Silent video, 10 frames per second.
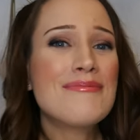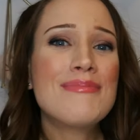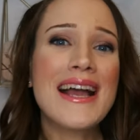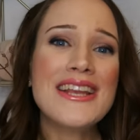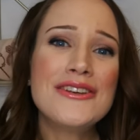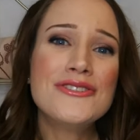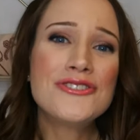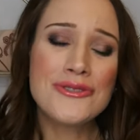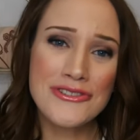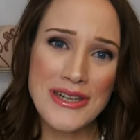my new
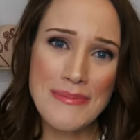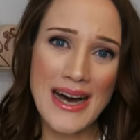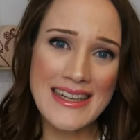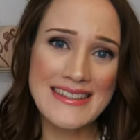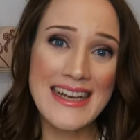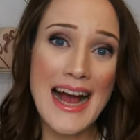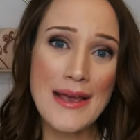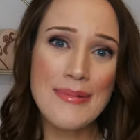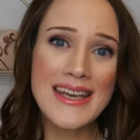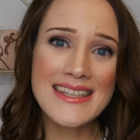jewelry box that
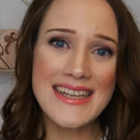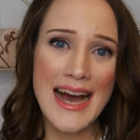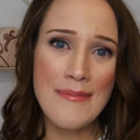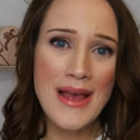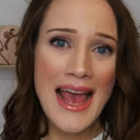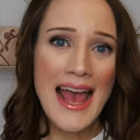I picked up